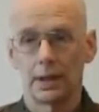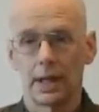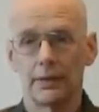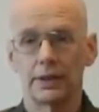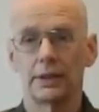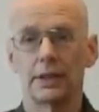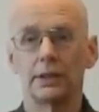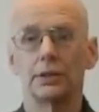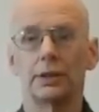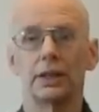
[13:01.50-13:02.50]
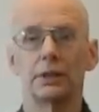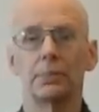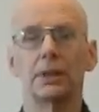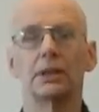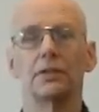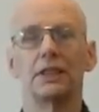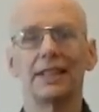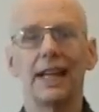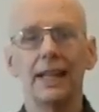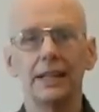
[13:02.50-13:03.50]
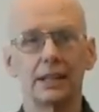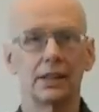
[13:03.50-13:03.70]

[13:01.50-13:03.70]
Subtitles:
have a sensory experience of taste,